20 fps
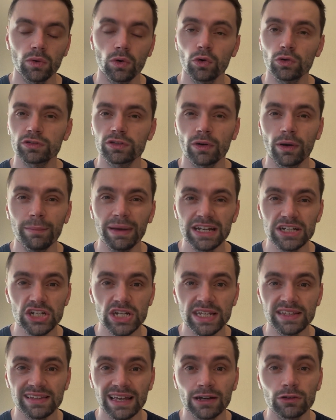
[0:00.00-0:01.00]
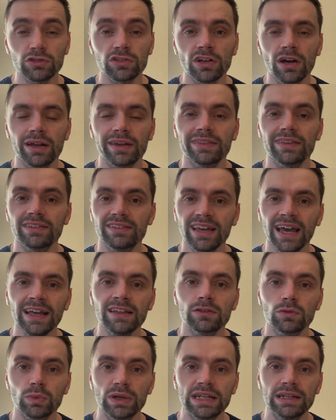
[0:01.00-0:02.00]
Also, I mentioned it's outside of the
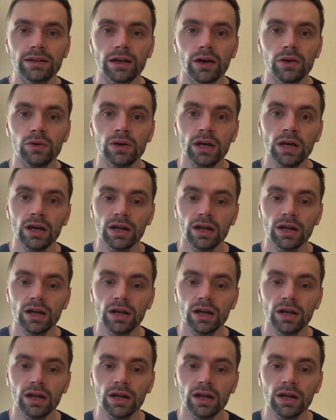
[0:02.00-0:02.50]
test window.